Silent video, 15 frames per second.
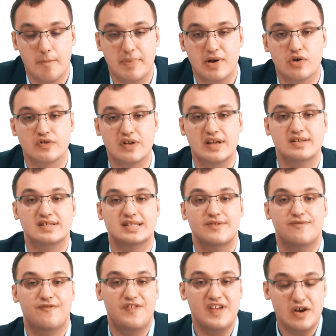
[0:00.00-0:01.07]
Because in
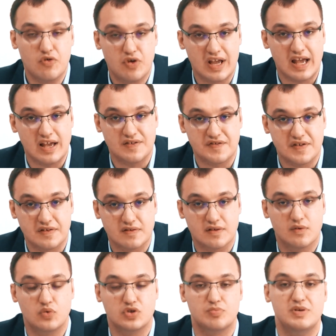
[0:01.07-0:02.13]
severe
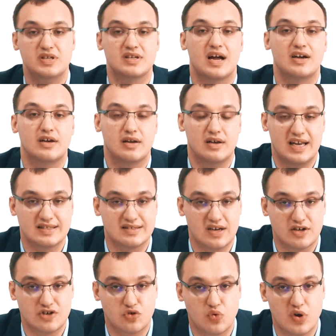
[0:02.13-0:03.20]
cases, which means less
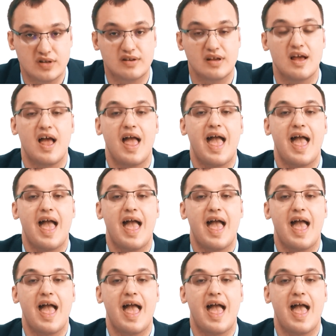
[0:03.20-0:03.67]
than 120,